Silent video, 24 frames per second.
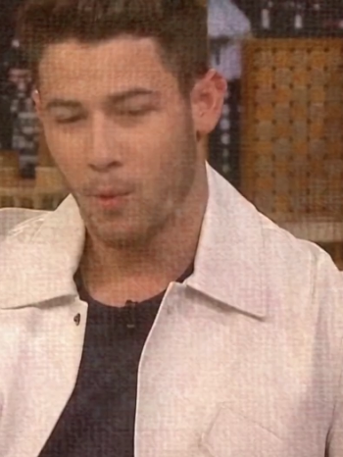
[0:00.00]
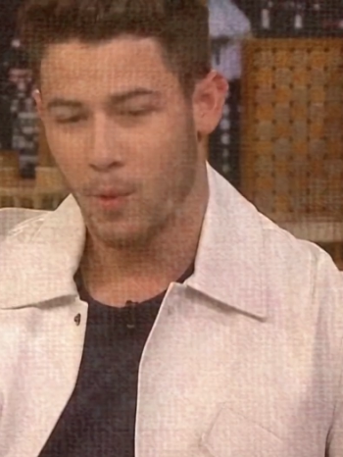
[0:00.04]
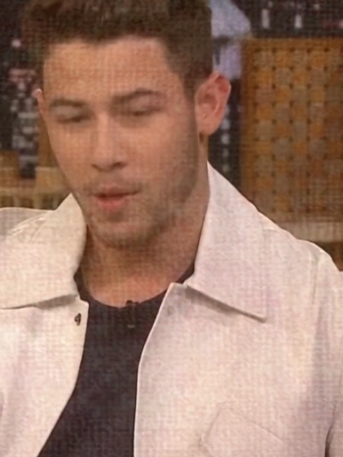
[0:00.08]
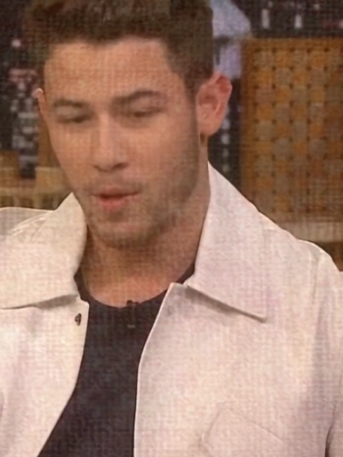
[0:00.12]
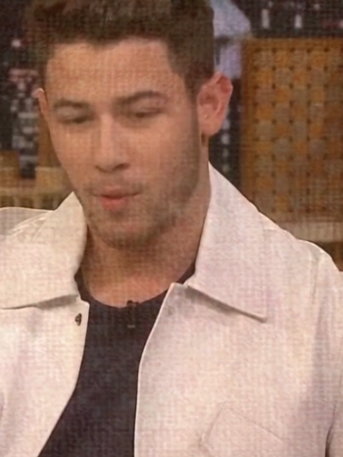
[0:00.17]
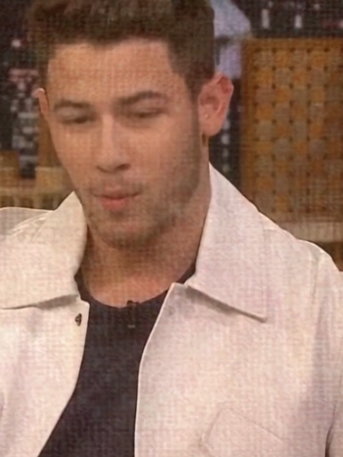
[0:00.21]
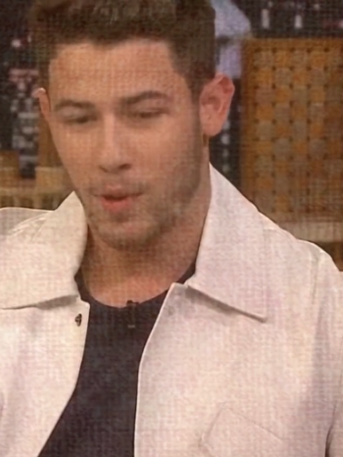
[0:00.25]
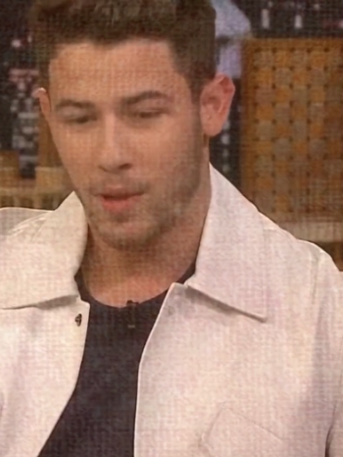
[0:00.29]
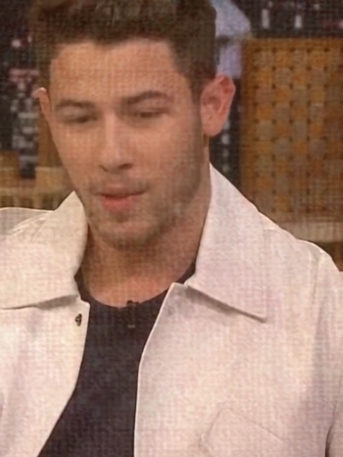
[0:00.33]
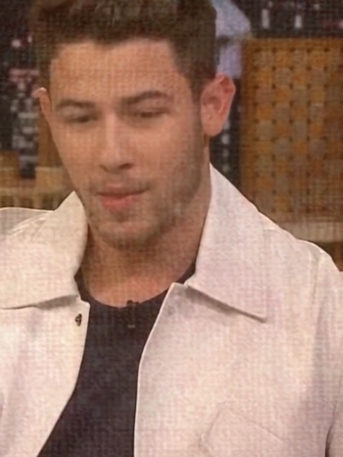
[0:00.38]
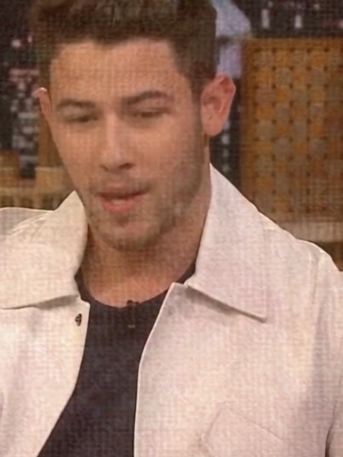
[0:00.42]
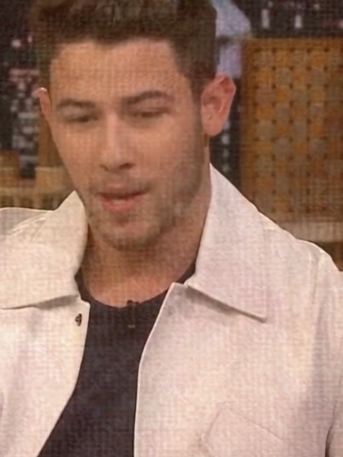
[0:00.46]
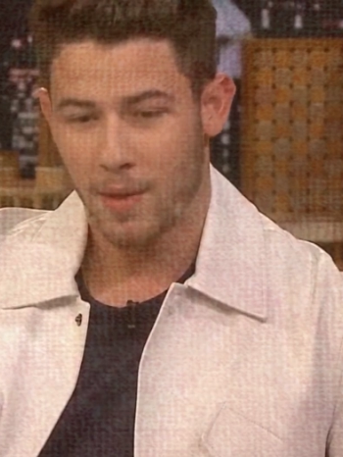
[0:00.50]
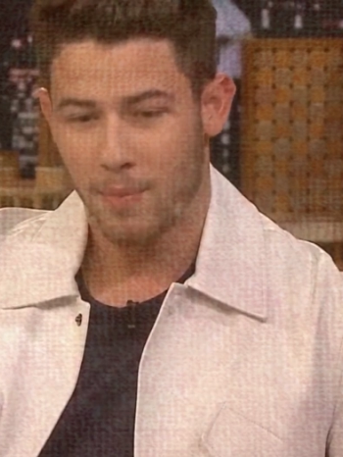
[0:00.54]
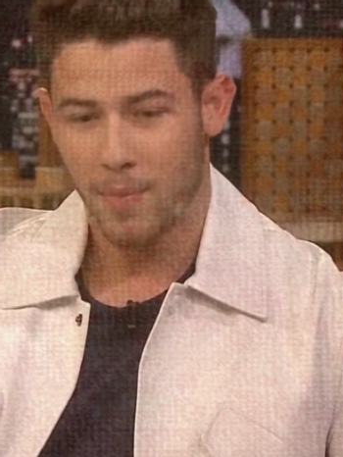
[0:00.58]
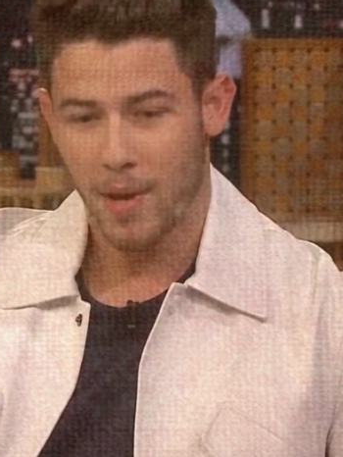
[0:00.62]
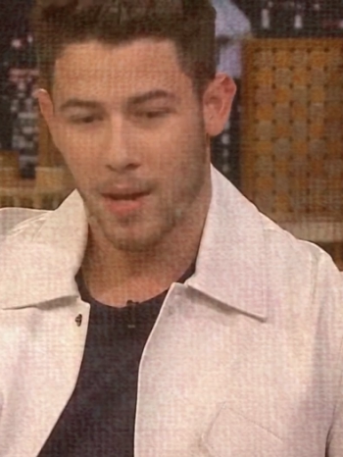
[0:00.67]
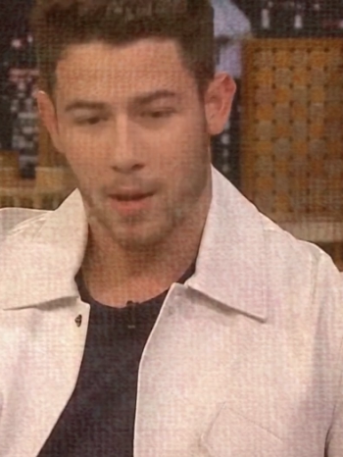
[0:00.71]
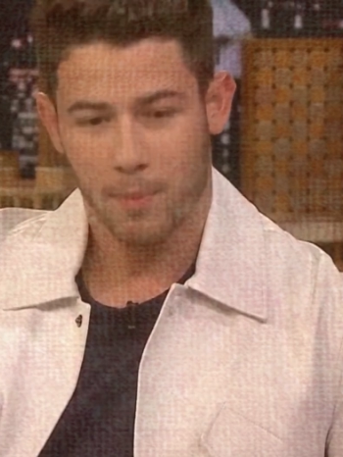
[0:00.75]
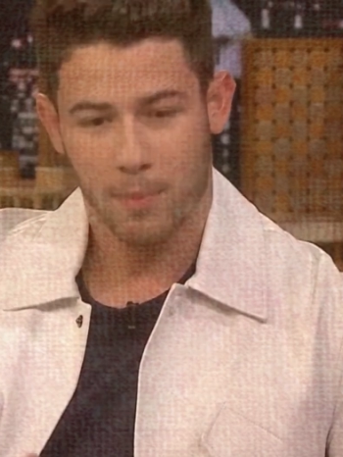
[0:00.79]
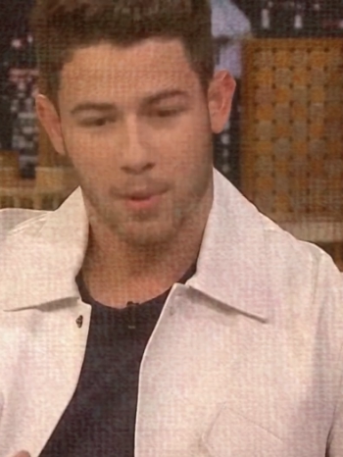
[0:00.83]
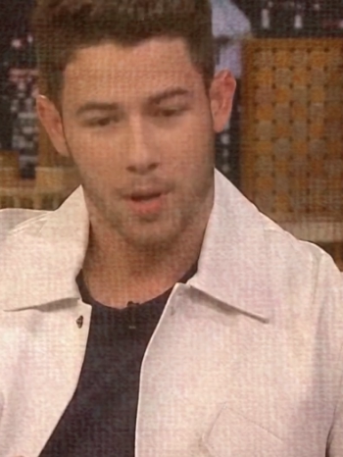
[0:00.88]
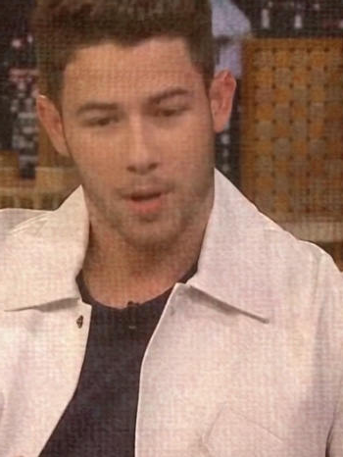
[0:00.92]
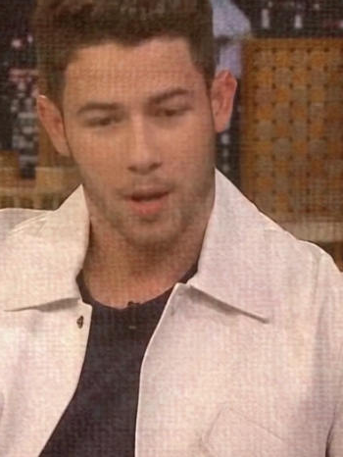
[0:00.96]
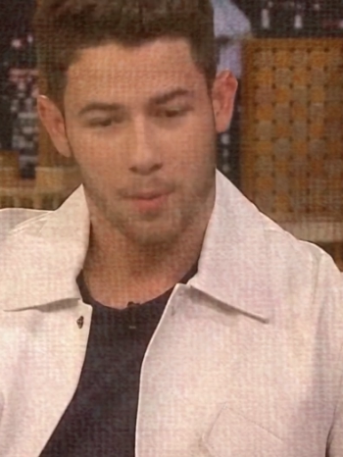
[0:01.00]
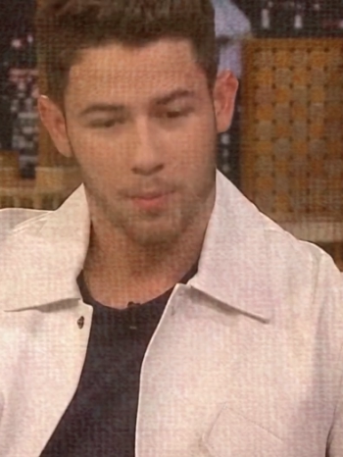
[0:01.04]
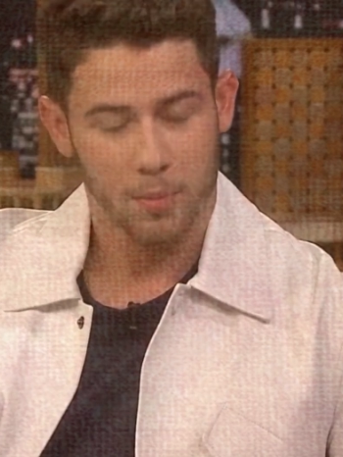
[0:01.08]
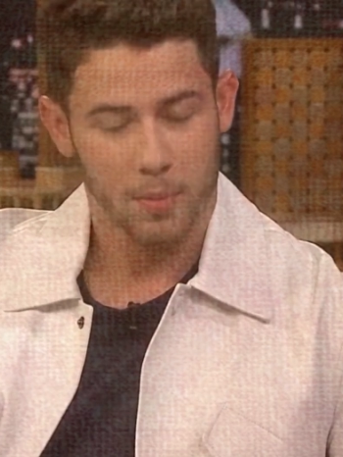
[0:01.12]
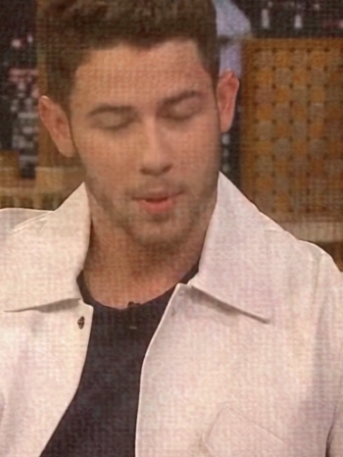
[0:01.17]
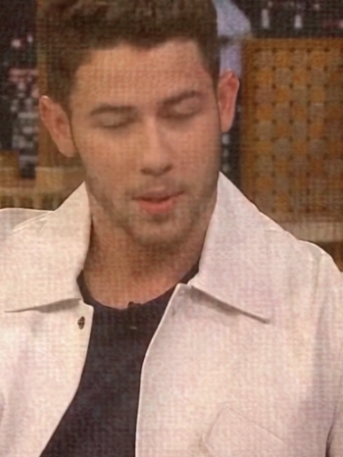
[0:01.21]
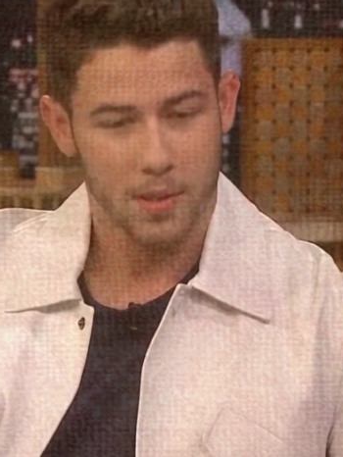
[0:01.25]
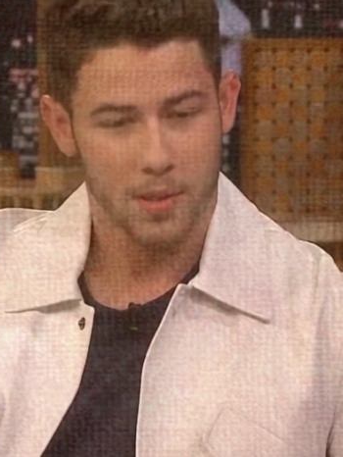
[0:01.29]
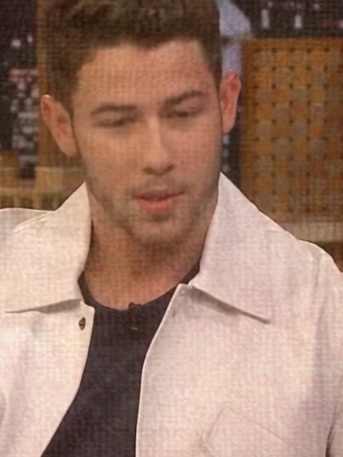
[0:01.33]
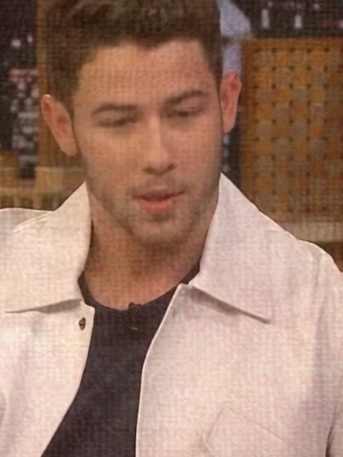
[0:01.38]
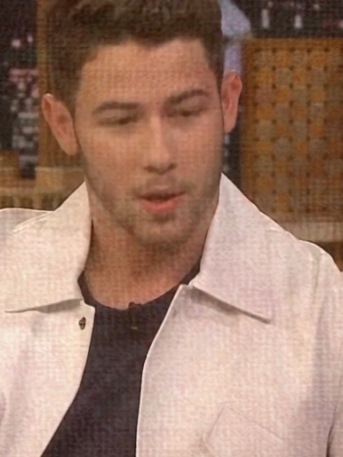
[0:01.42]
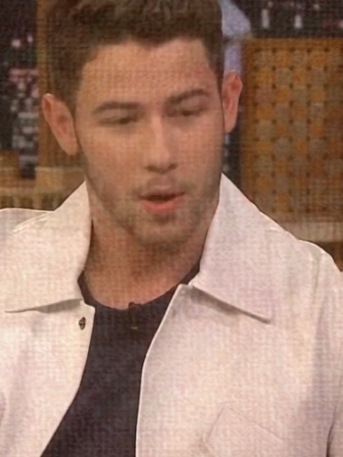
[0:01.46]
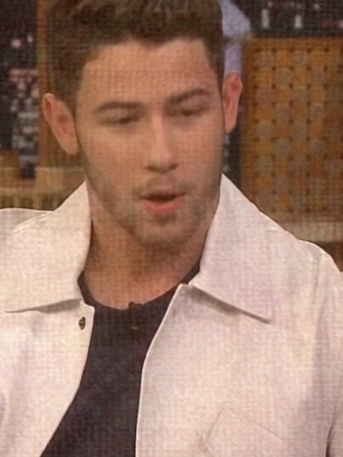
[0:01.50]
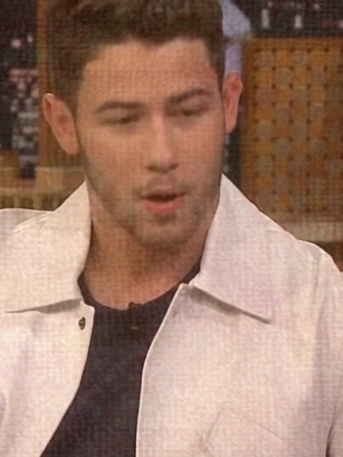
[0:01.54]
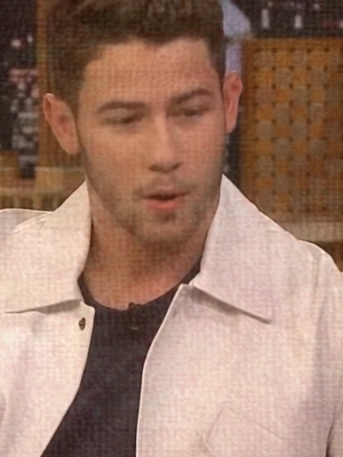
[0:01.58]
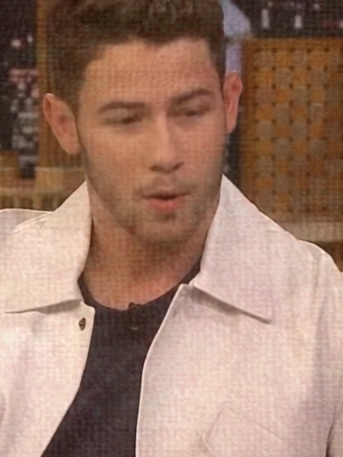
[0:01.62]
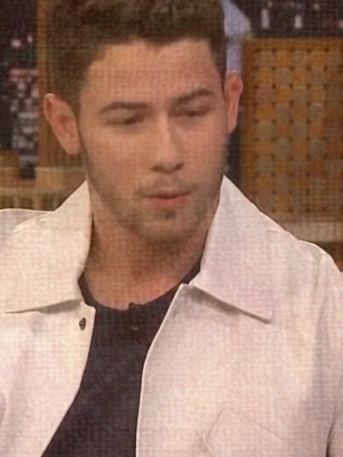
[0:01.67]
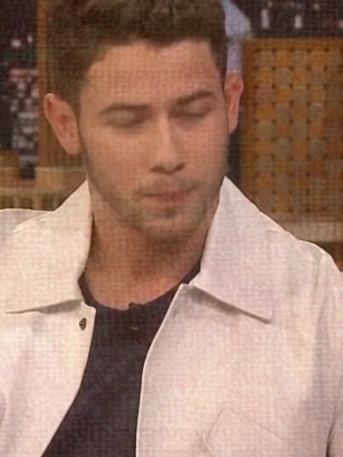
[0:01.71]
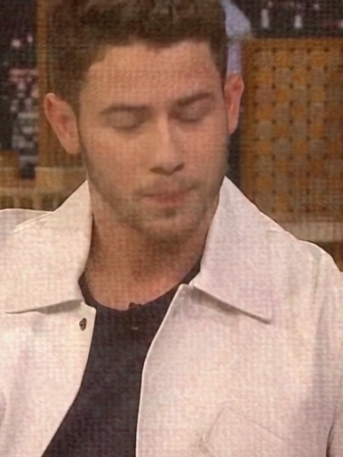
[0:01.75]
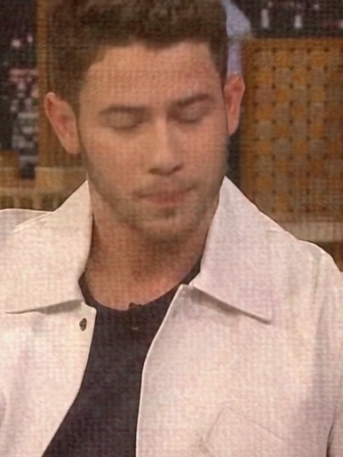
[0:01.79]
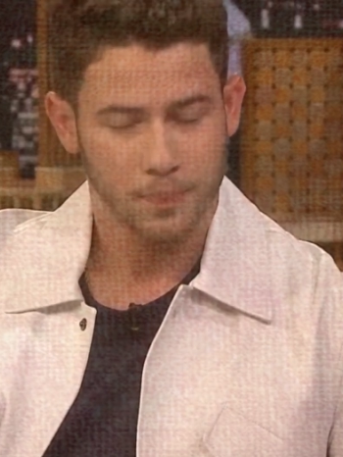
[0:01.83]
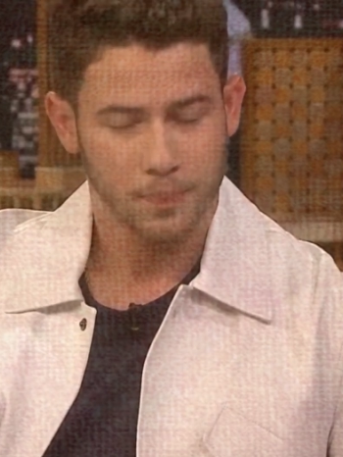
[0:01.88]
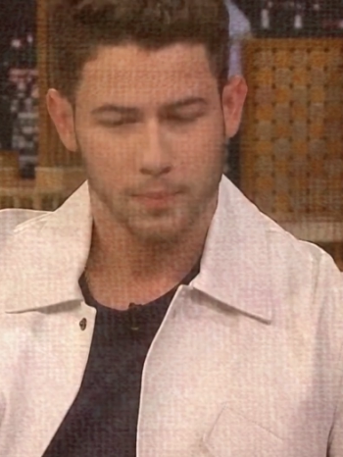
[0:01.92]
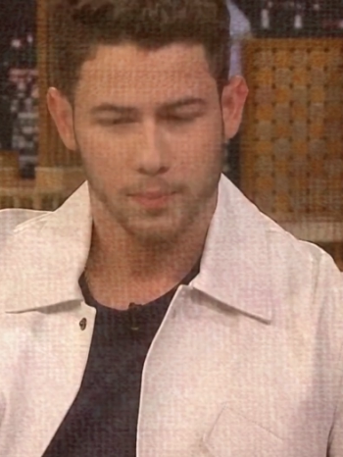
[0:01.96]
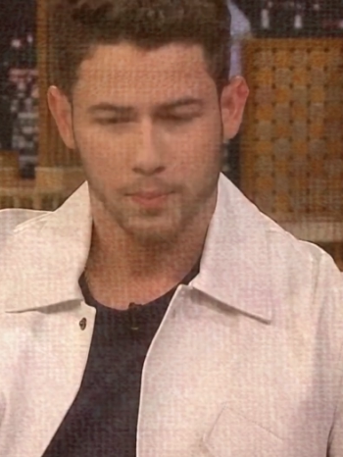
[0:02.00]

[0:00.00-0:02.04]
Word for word: We, we then met up a couple months ago,